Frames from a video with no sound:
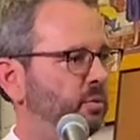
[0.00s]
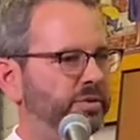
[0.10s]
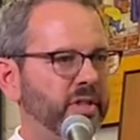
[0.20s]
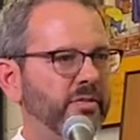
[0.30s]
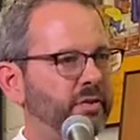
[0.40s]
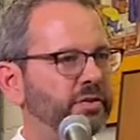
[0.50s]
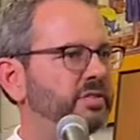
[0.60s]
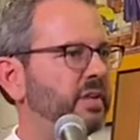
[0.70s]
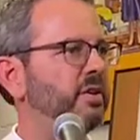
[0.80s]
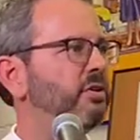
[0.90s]
within the
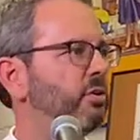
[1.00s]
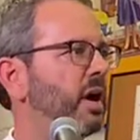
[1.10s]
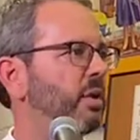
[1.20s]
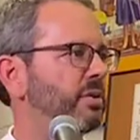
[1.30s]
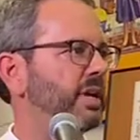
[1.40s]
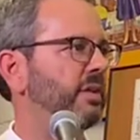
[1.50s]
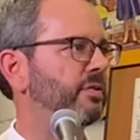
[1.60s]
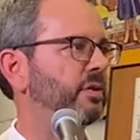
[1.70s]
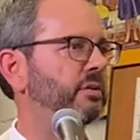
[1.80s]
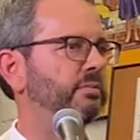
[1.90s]
first 72 hours
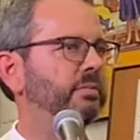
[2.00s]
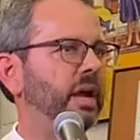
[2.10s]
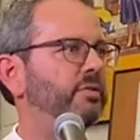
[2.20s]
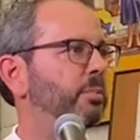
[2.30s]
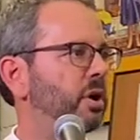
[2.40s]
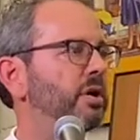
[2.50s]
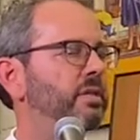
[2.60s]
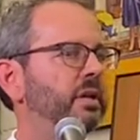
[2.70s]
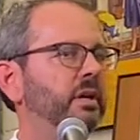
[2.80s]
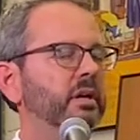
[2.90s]
after birth.